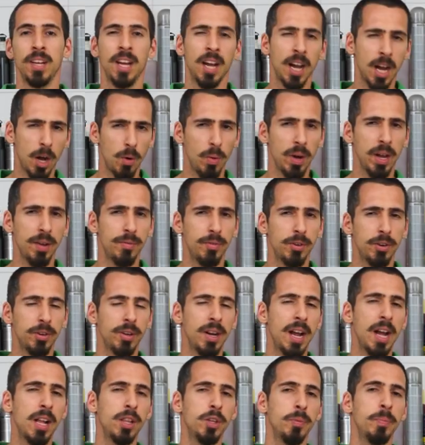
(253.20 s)

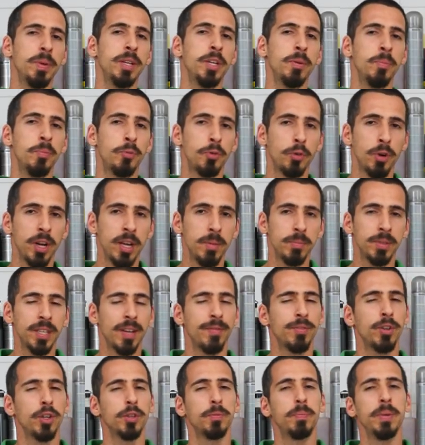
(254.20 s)
However, aluminium frames
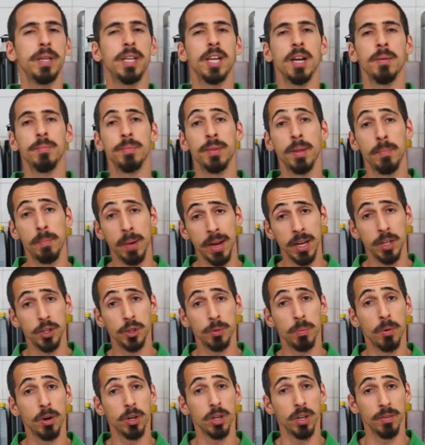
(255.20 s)
have not become the
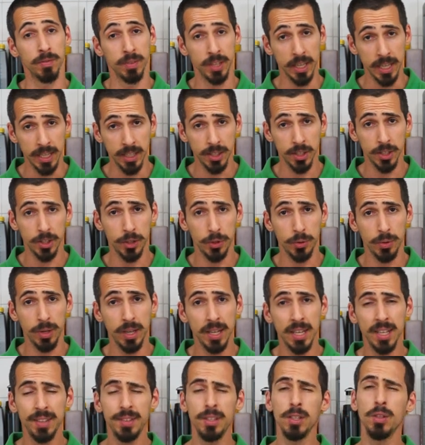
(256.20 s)
benchmark of the
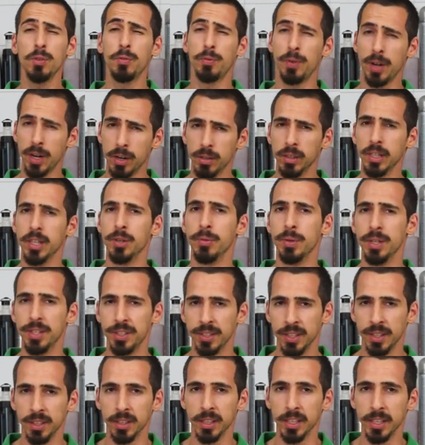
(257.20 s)
industry until fairly
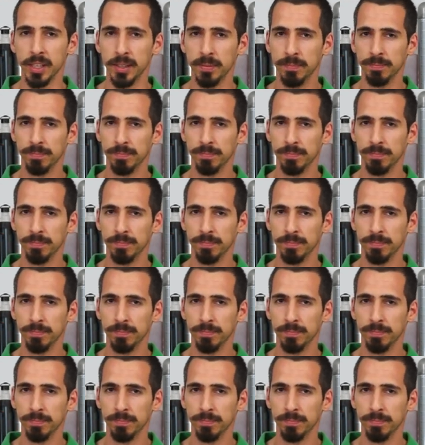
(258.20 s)
recently.